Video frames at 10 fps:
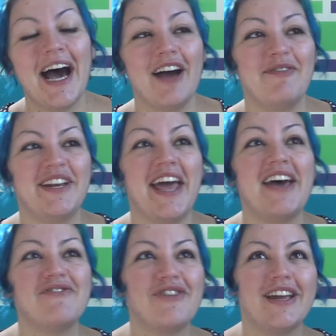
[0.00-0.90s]

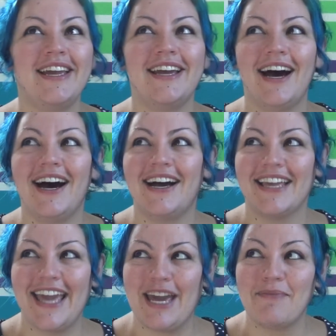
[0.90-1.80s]
every
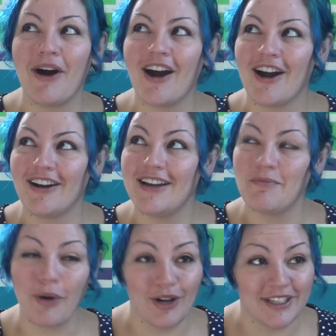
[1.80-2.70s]
gay bar
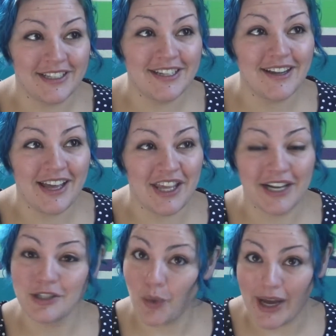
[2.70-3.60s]
in Portland, I
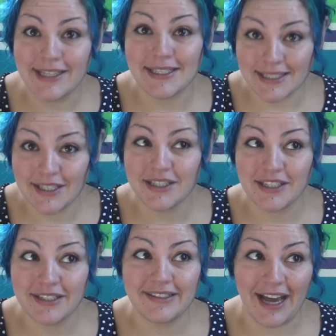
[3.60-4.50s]
think twice
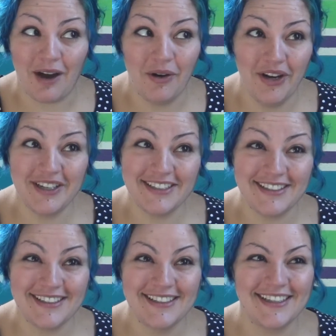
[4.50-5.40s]
now.
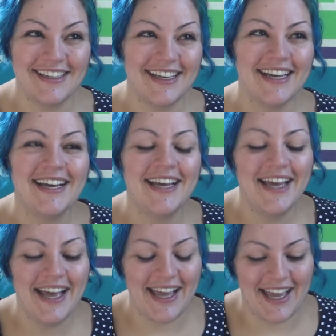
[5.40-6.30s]

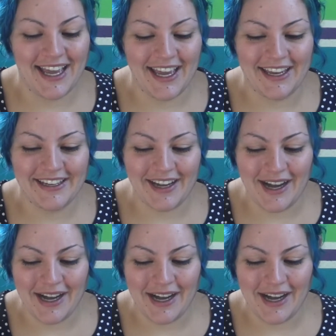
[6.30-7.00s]
And